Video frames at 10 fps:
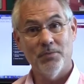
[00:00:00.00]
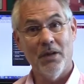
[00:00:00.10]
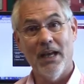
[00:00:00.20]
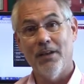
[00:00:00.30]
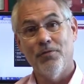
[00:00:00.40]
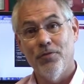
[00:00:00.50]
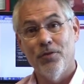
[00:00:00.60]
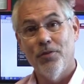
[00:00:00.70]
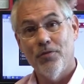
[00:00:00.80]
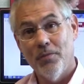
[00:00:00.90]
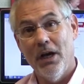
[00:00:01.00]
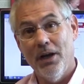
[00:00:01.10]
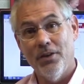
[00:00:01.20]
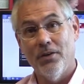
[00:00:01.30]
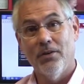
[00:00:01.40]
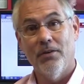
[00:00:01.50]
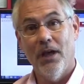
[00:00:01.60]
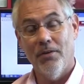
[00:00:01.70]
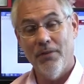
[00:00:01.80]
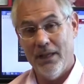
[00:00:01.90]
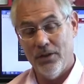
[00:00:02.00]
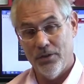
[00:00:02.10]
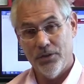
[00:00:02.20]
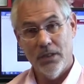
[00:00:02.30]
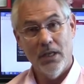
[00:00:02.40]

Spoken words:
buying food from other vendors,